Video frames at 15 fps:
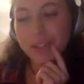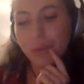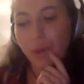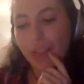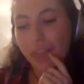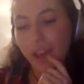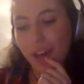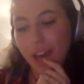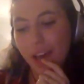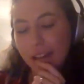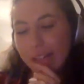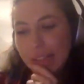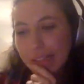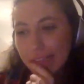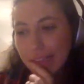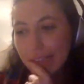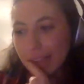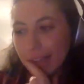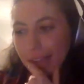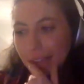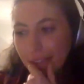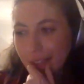whether
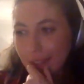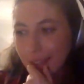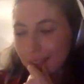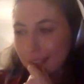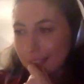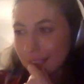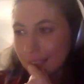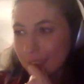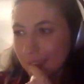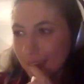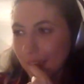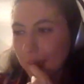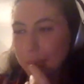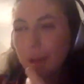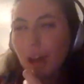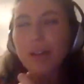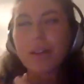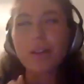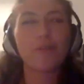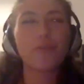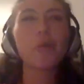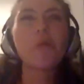I'm kind
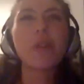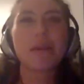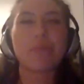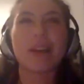of fooling